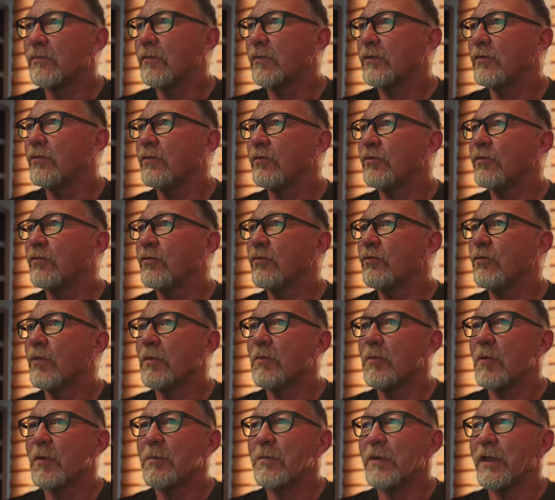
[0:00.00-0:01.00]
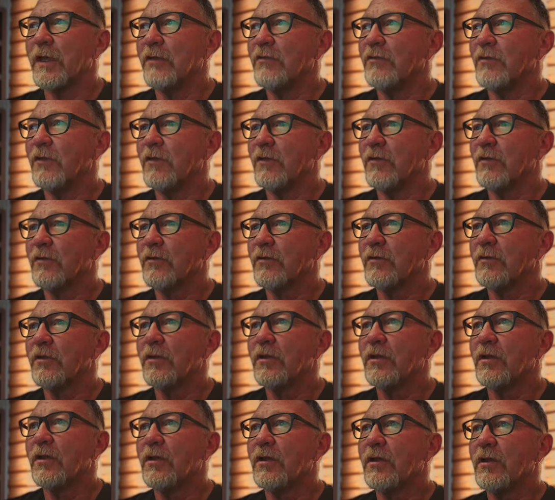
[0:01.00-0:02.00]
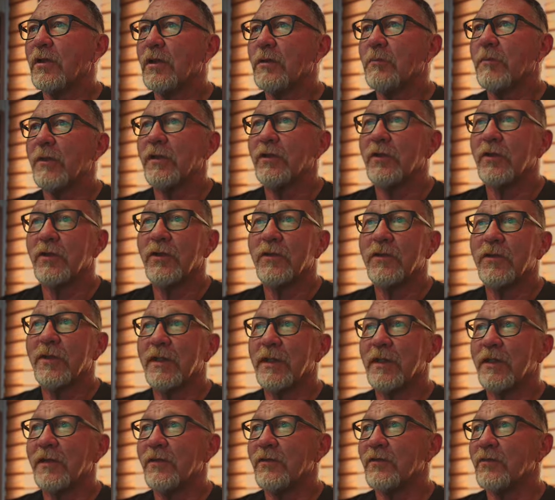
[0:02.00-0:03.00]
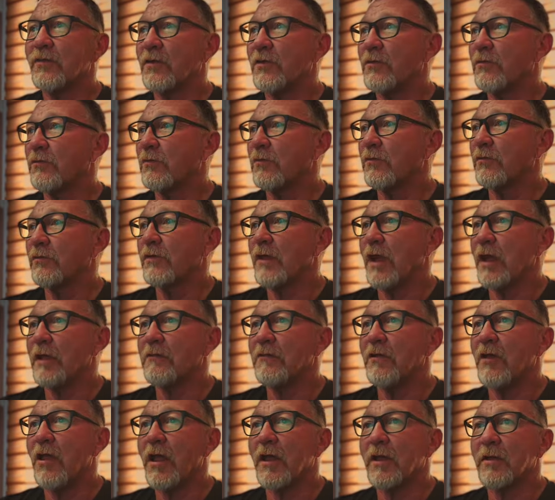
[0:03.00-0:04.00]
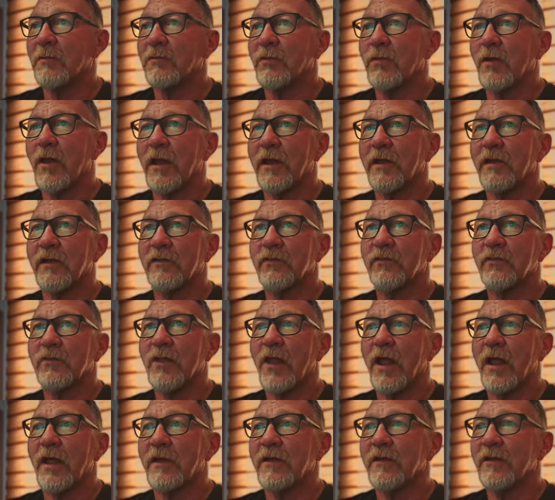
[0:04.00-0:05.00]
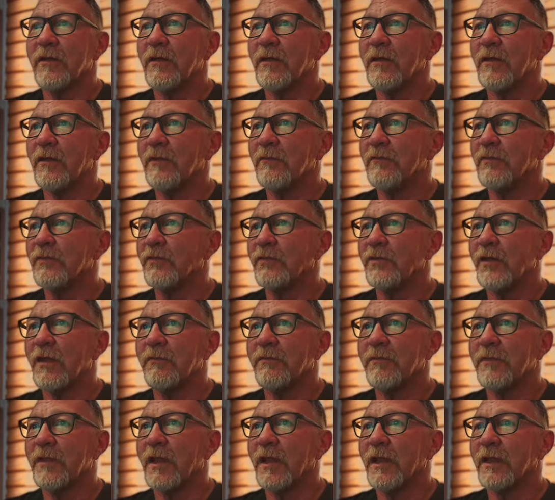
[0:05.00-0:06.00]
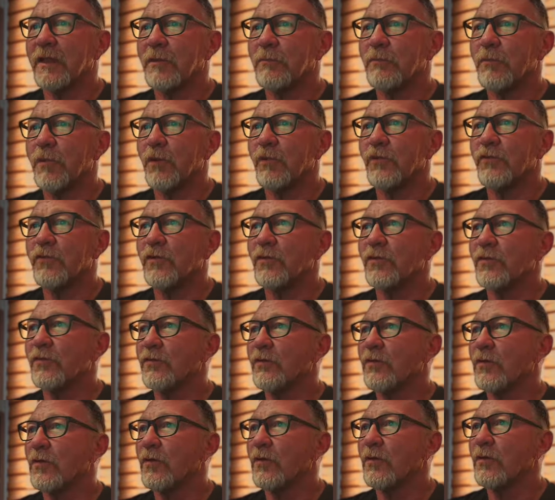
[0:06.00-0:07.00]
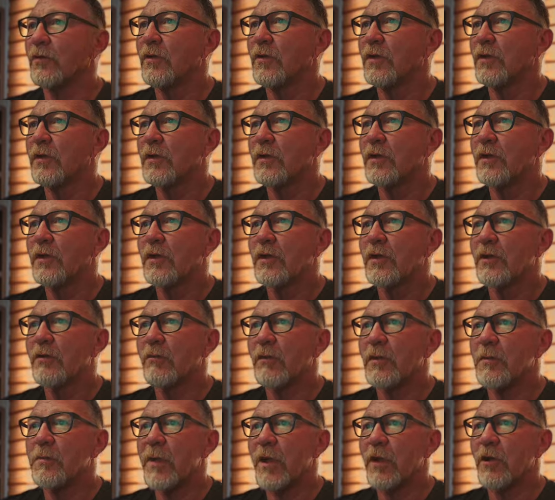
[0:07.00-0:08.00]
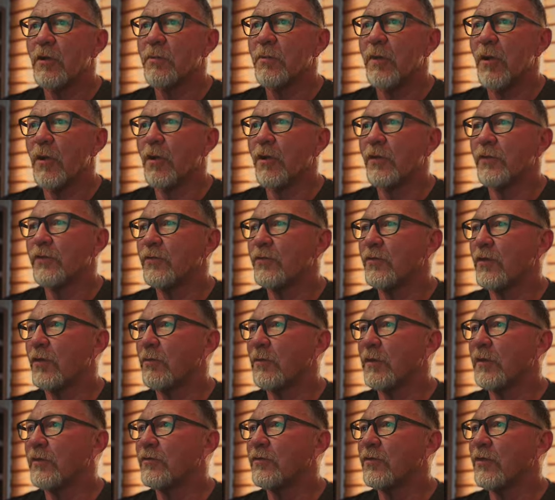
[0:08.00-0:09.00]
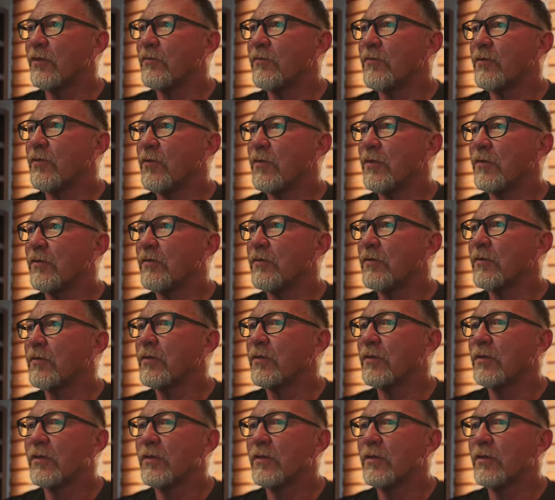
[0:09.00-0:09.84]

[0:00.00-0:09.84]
We'll just do one more page here. But the good thing is, we've got a lot of products, a lot of stuff that I can purchase for repair parts, so on and so forth.